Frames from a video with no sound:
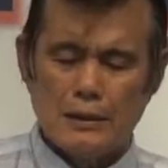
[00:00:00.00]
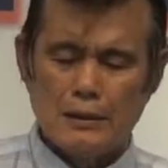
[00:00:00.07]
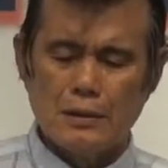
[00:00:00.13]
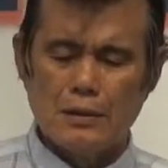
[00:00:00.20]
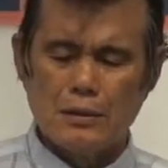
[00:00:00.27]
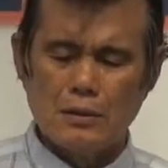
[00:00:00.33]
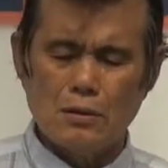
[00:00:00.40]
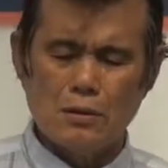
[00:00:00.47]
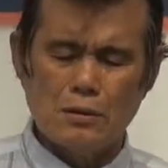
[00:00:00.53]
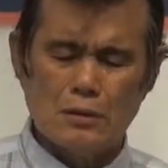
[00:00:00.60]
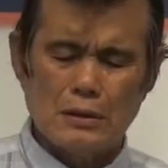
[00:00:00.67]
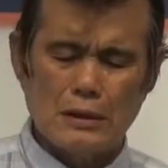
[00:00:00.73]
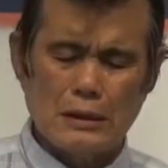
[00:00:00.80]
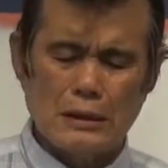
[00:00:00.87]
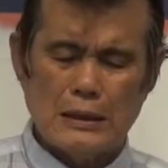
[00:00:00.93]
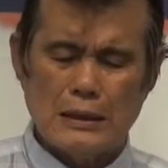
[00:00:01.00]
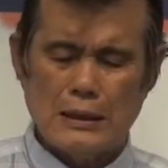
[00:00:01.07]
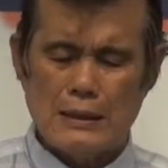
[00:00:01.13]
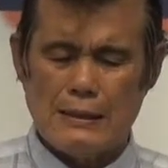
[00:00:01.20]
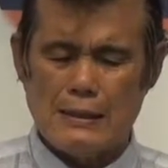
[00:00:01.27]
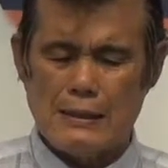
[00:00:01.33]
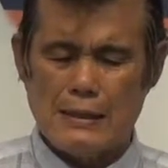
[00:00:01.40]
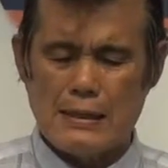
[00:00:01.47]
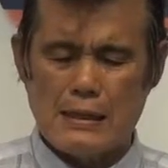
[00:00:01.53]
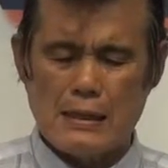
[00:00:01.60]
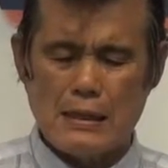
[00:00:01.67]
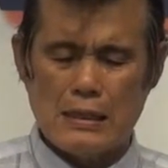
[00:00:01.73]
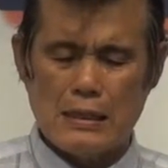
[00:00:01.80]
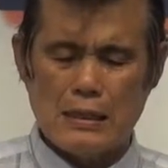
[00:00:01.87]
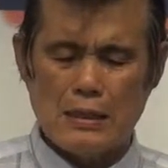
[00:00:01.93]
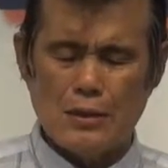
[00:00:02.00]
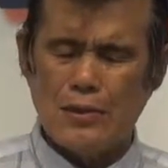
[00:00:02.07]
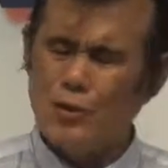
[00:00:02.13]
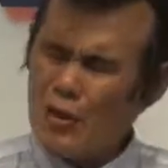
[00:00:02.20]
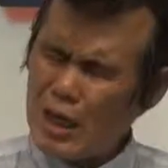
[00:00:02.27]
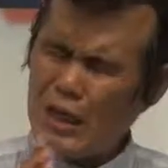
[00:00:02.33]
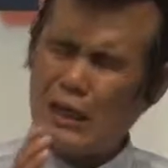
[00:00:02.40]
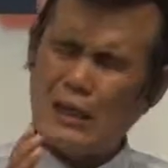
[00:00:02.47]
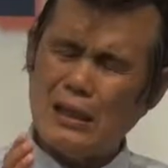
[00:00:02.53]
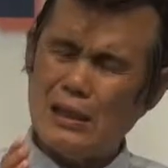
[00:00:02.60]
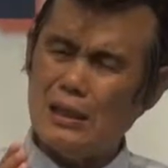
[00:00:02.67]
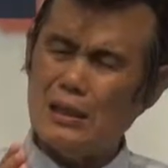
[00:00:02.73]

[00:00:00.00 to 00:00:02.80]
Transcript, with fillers: You know, you are,